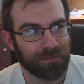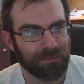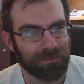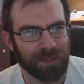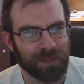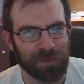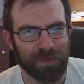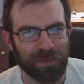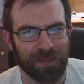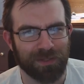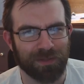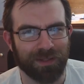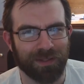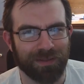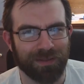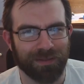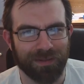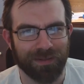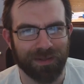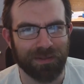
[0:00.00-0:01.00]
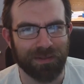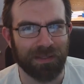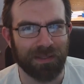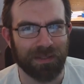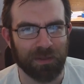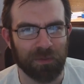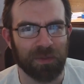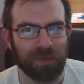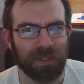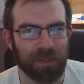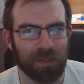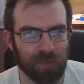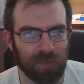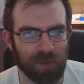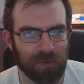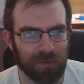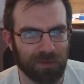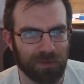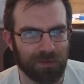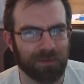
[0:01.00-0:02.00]
Especially dealing with the
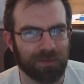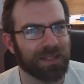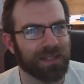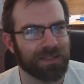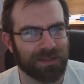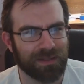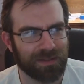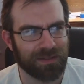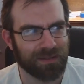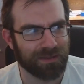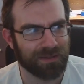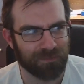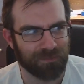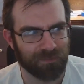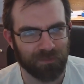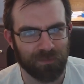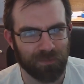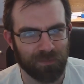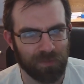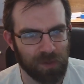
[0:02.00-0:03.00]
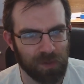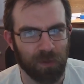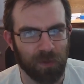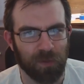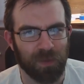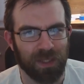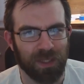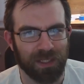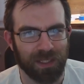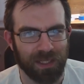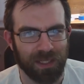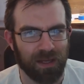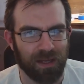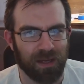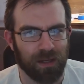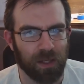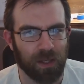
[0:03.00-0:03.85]
abuser. That's, you don't want to let that